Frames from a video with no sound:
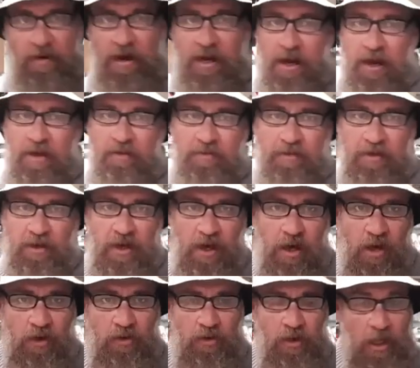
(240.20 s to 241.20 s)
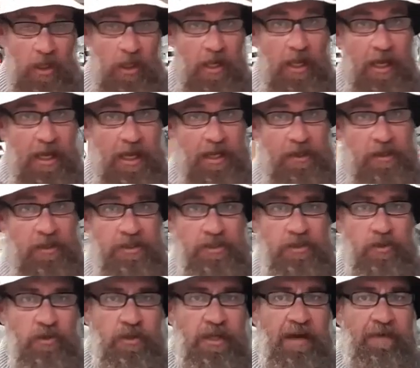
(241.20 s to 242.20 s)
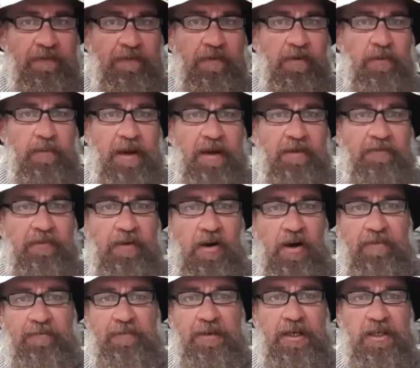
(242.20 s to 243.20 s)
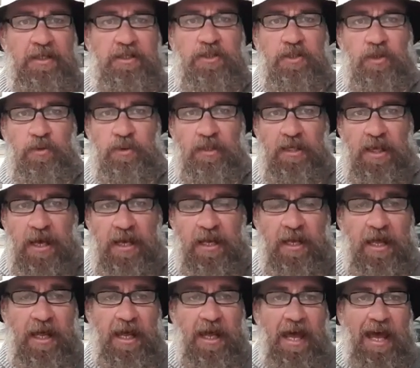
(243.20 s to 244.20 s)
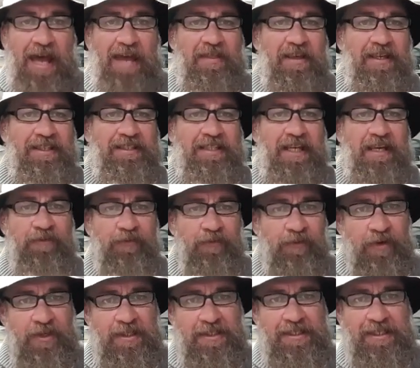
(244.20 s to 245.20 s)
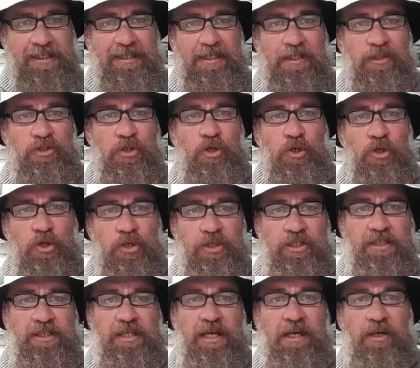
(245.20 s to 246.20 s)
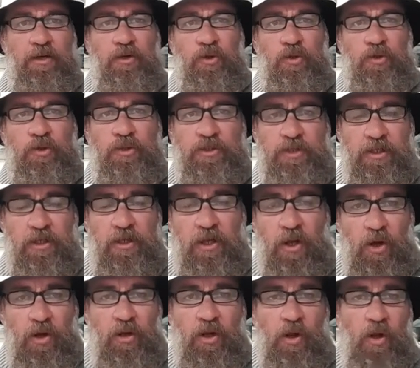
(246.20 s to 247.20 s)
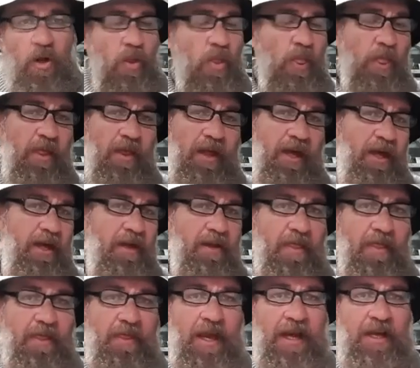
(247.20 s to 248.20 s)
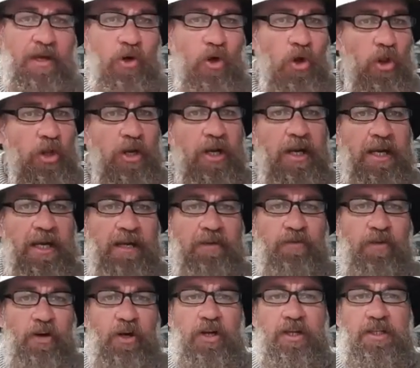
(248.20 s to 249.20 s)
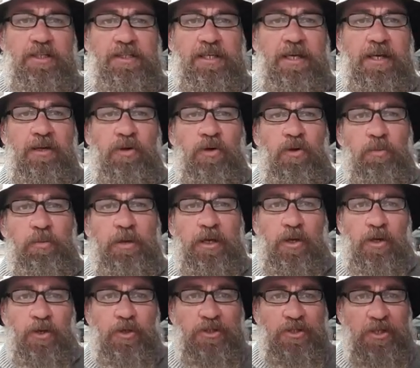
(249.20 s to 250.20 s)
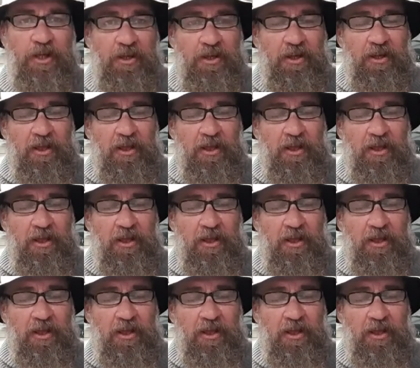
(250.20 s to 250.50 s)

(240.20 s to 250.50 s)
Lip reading: run over the gold. And I stood there for about 5 minutes doing that. And the difference in the two signals, they call it an inverted signal because